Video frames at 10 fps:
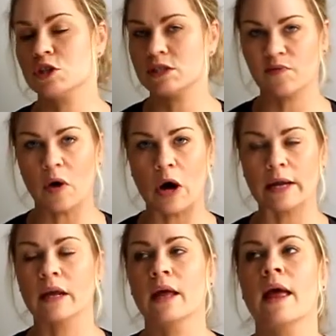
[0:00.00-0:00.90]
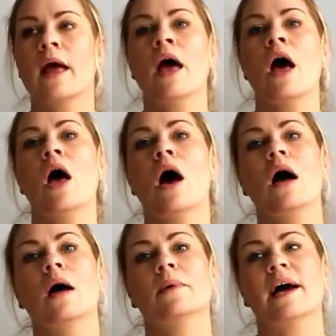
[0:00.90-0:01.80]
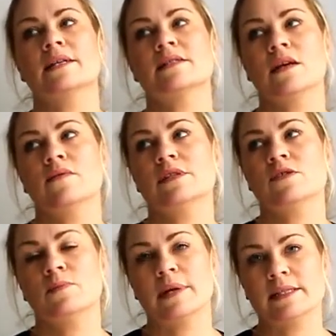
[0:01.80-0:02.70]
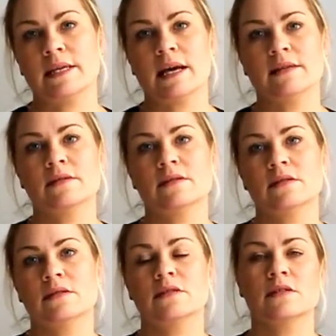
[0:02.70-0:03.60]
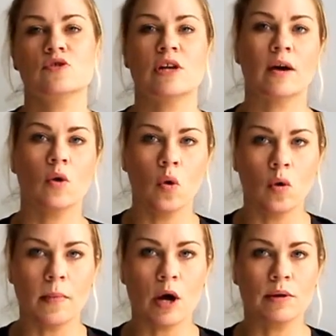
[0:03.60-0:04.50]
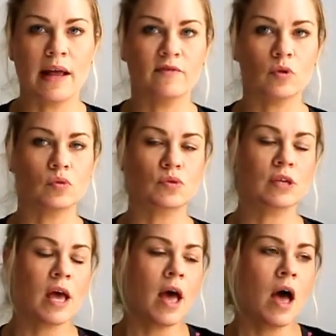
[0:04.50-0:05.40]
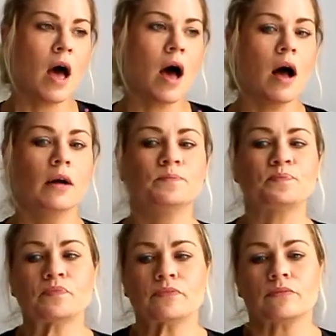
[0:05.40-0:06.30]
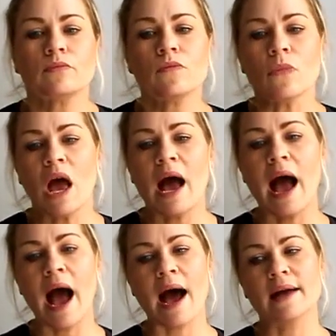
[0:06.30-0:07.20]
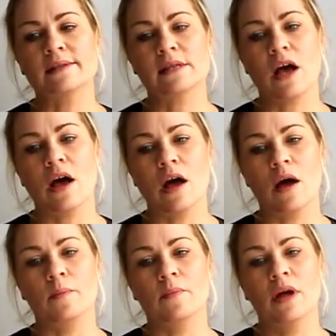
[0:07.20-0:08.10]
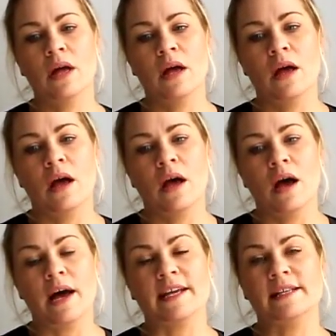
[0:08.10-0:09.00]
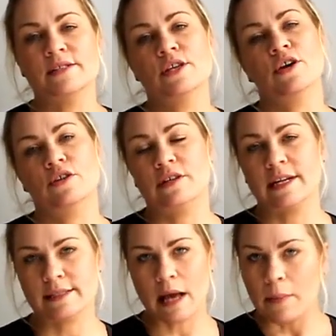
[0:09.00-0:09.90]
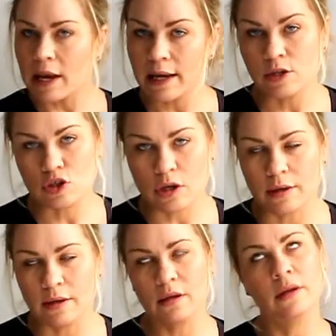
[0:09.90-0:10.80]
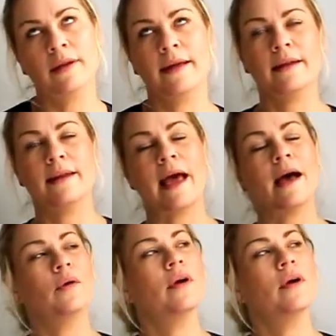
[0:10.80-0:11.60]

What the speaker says: is fine. I had a series of blood tests to check hormone levels. I had an internal examination. Now,